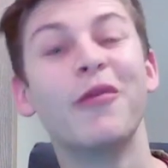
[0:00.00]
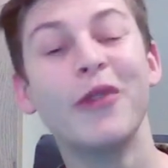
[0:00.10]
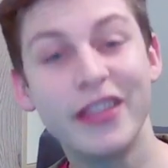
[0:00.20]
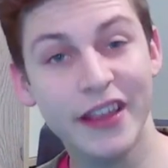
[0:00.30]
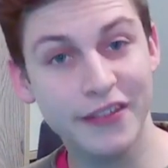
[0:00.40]

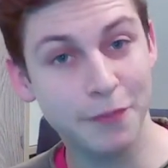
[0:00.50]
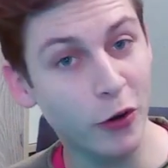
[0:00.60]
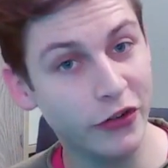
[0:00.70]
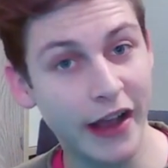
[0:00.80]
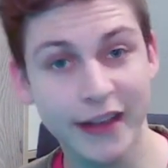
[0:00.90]
With his Bo
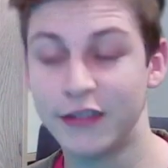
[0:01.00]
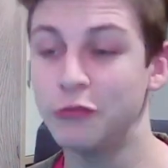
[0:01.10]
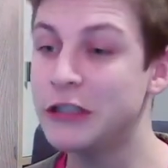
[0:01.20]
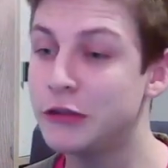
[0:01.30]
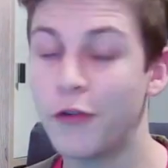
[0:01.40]
Jackson.
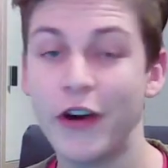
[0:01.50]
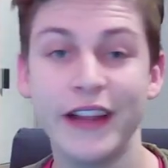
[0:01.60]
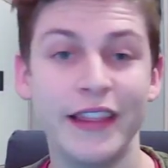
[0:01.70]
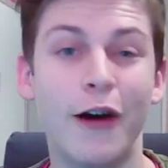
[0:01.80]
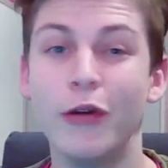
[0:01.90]
Reached for
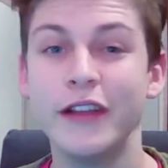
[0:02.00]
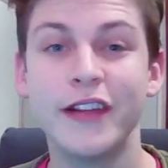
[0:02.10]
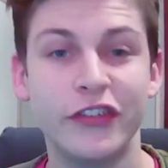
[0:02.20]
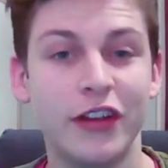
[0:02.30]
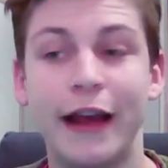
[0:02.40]
it. Only
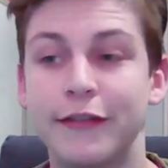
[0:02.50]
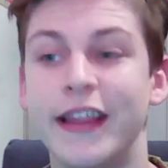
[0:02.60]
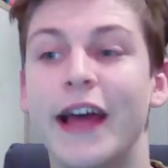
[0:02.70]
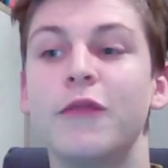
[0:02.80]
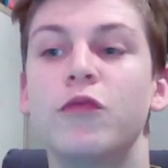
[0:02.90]
touchdown after
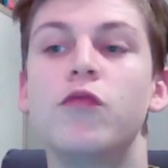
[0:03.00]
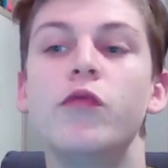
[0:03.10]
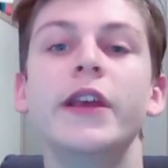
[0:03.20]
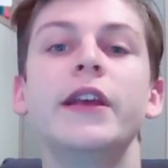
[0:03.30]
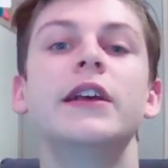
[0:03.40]
that.
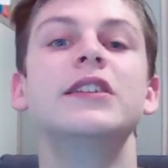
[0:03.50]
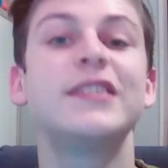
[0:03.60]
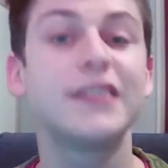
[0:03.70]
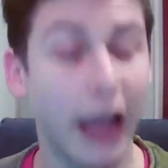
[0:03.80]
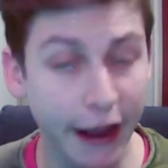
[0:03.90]
We
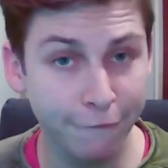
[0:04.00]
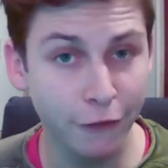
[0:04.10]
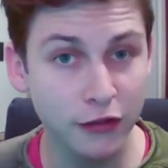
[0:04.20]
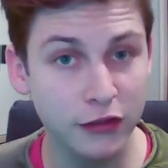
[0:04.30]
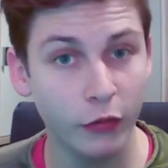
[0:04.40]

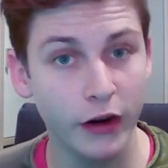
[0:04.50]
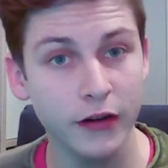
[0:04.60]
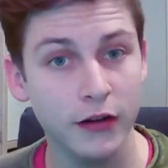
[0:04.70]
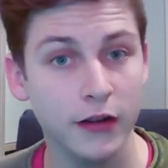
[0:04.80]
stifled the run.